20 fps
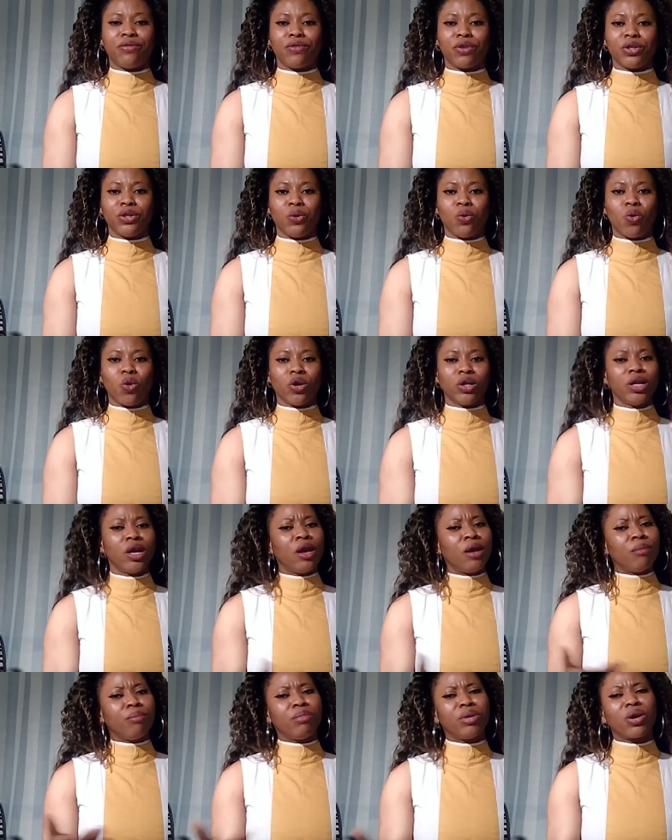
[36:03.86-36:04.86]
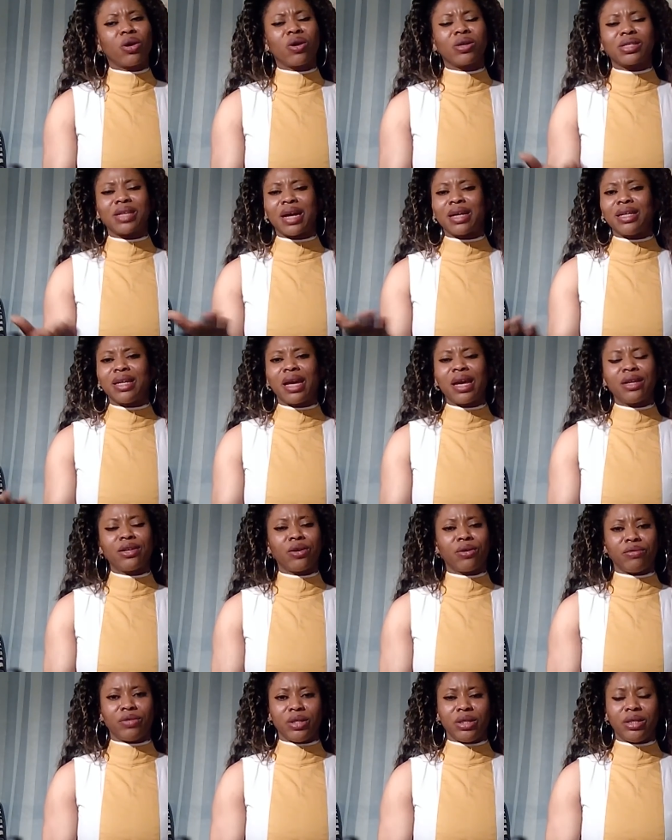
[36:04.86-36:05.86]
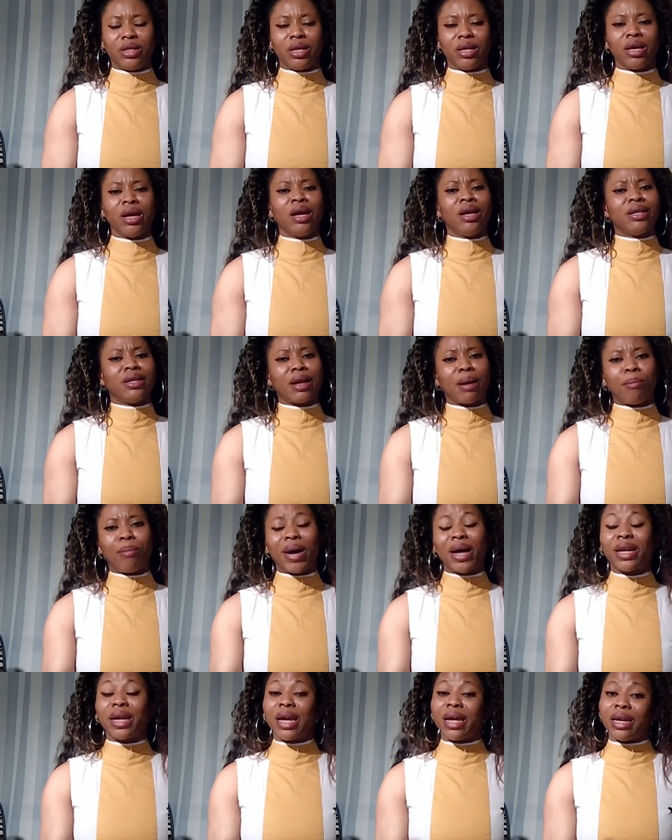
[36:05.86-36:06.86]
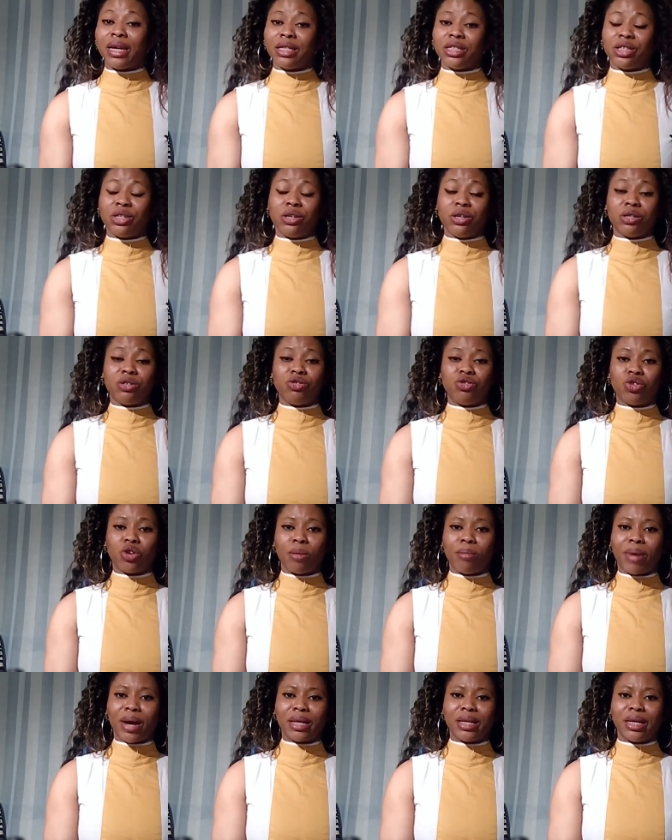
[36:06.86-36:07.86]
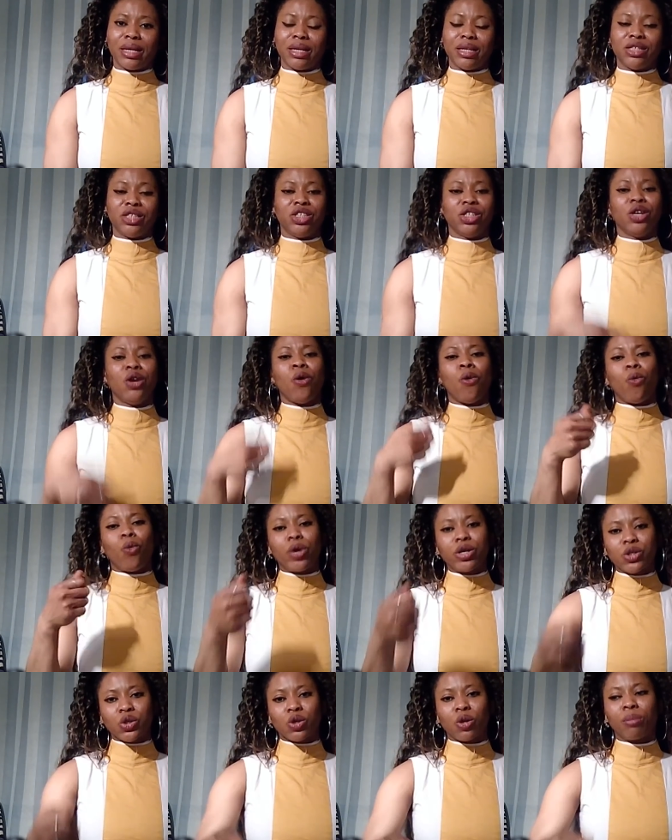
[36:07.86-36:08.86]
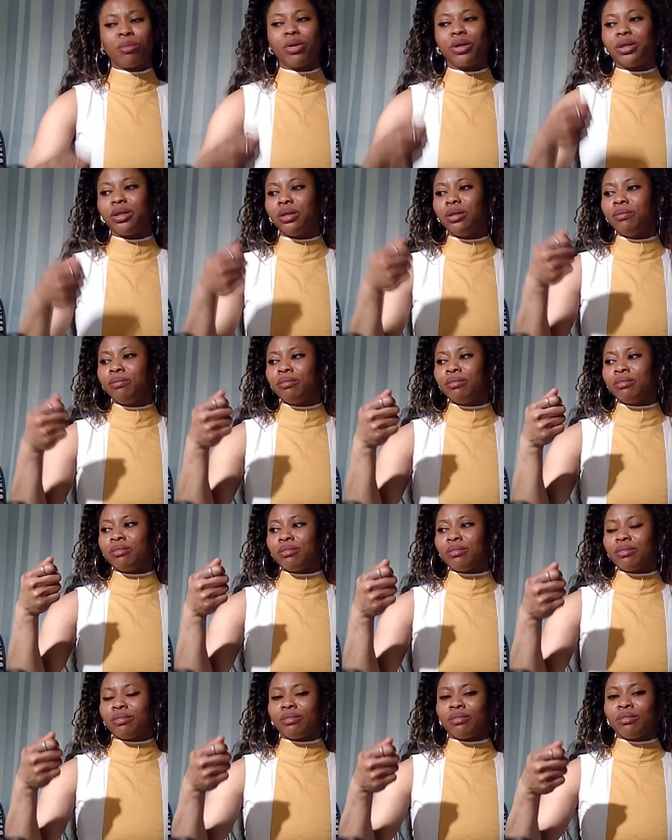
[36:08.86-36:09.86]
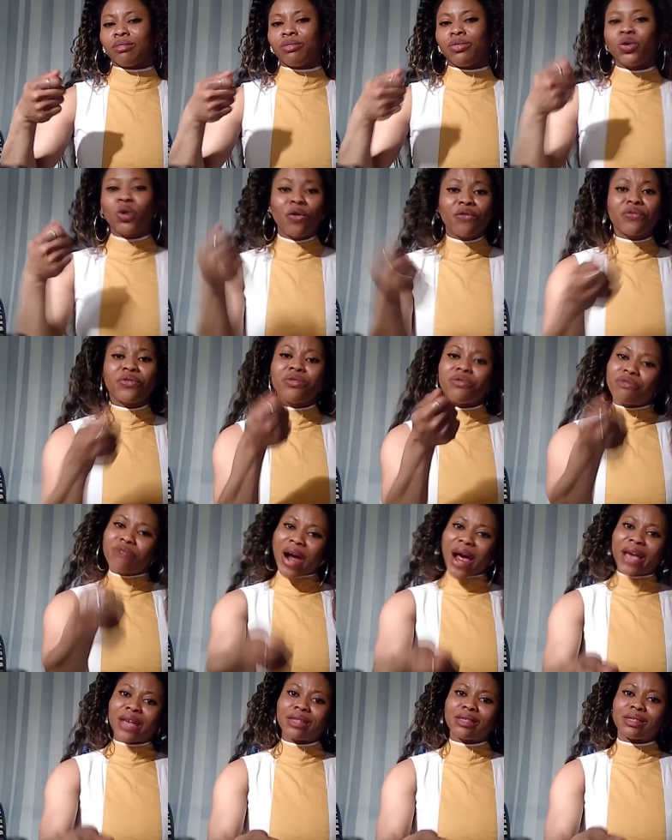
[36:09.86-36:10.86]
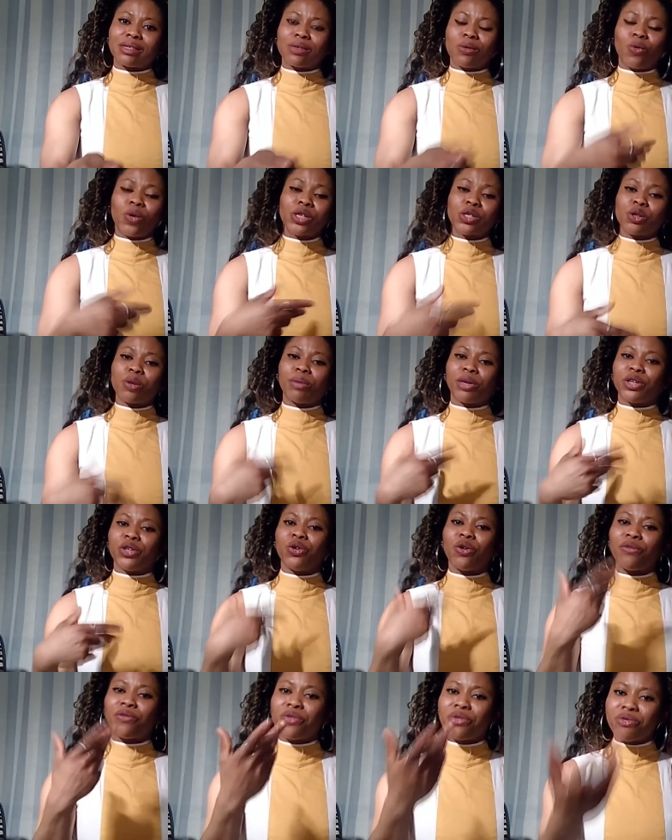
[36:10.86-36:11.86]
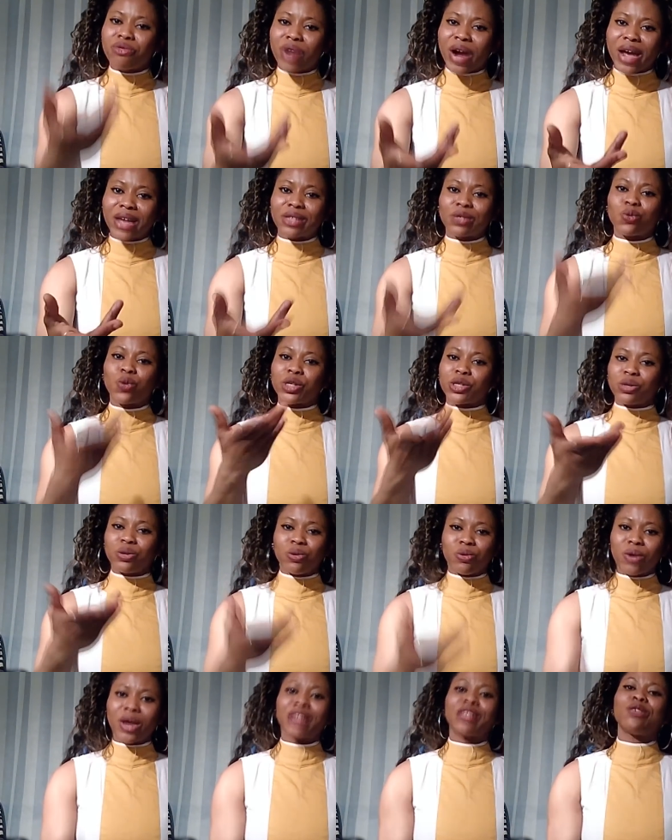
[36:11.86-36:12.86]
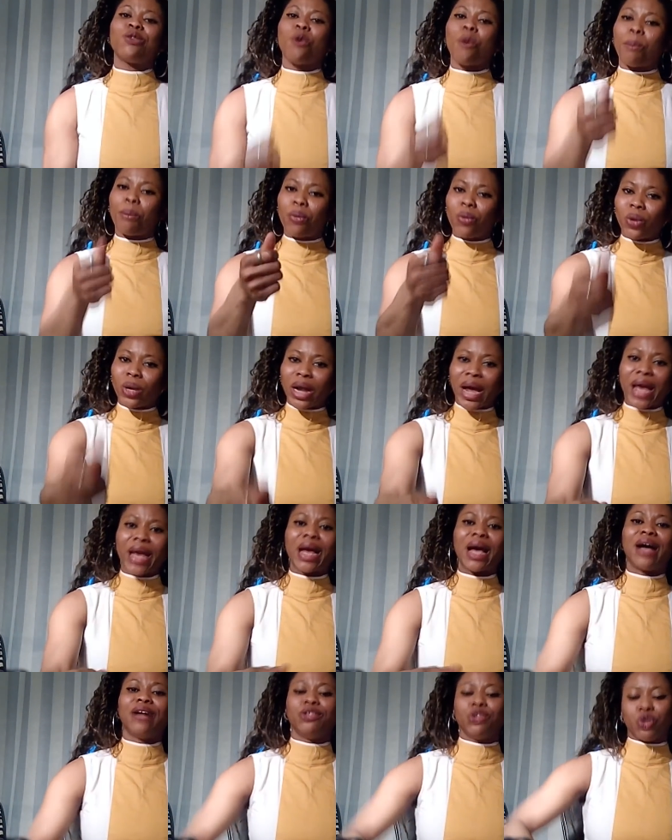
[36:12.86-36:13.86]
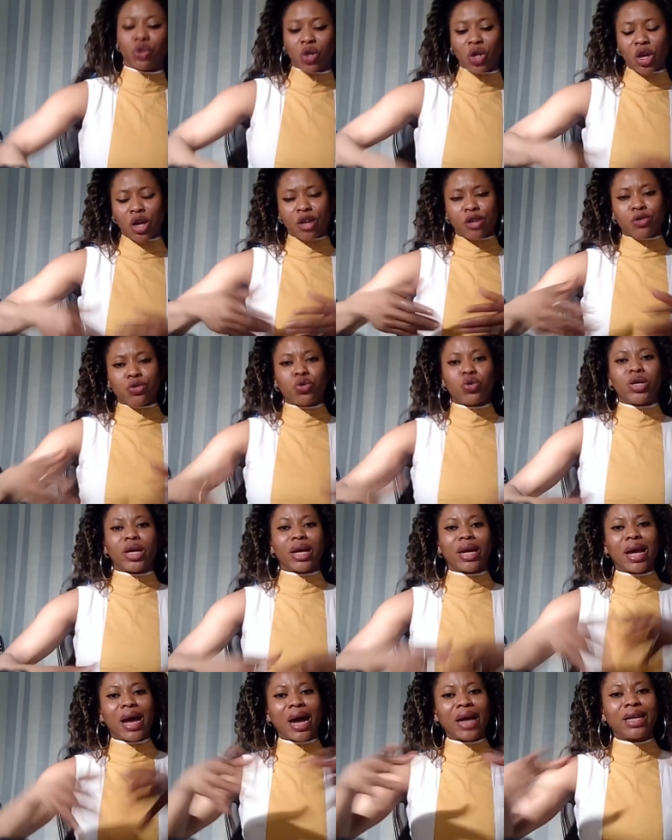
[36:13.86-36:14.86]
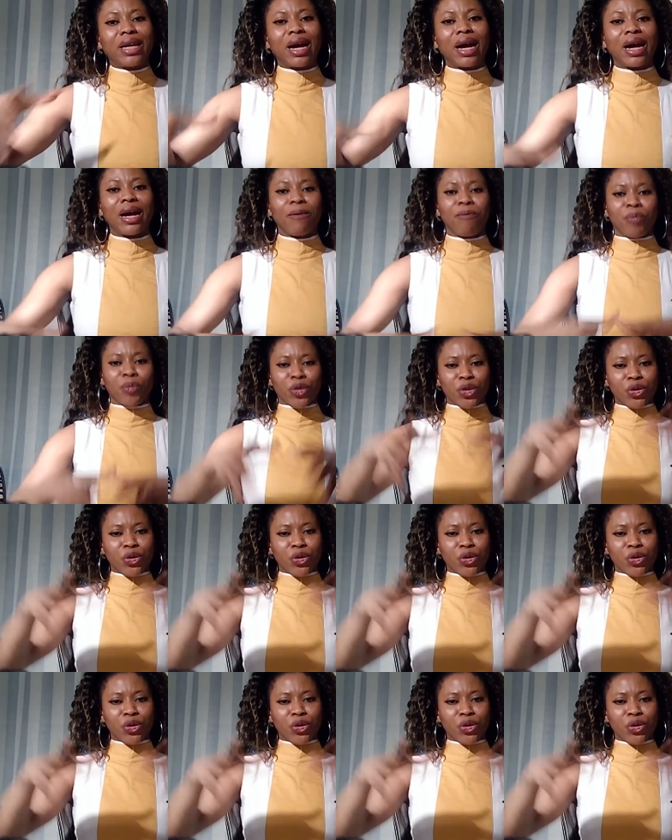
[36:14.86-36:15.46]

for the world, because at the end of the day, now bad energy they draw bad energy. When somebody no feel right, what you write, you go pull like, and you they gather